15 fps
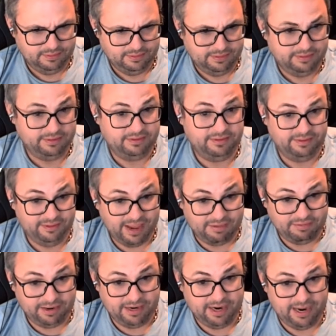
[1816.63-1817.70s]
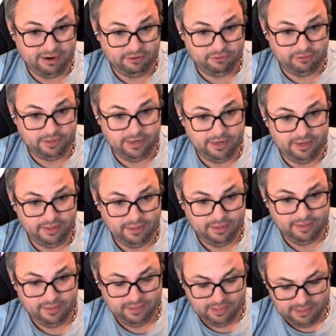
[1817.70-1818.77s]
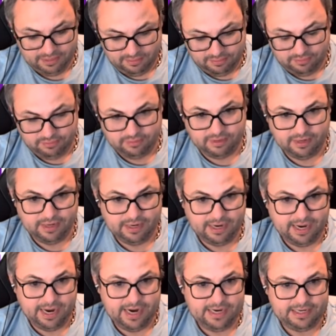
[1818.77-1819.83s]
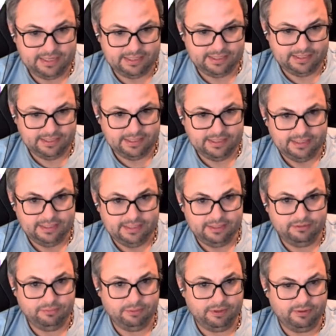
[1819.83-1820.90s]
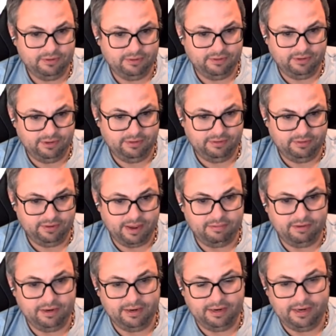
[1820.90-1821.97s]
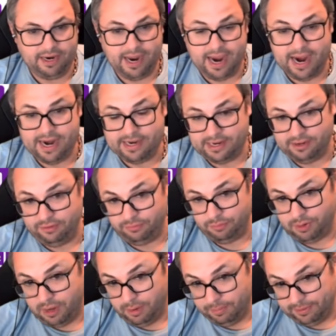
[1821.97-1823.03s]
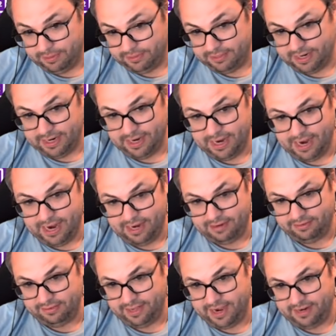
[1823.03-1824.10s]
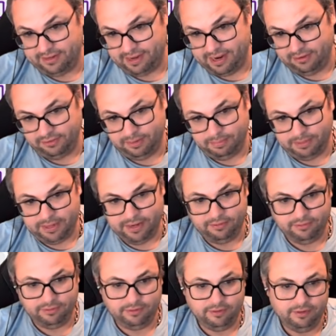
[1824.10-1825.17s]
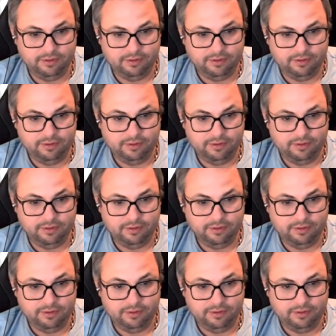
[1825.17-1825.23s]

And 7, actually. It's not an 8. This one is a 6, 7, 8 as well, but it's not an 8 because the 8's actually placed.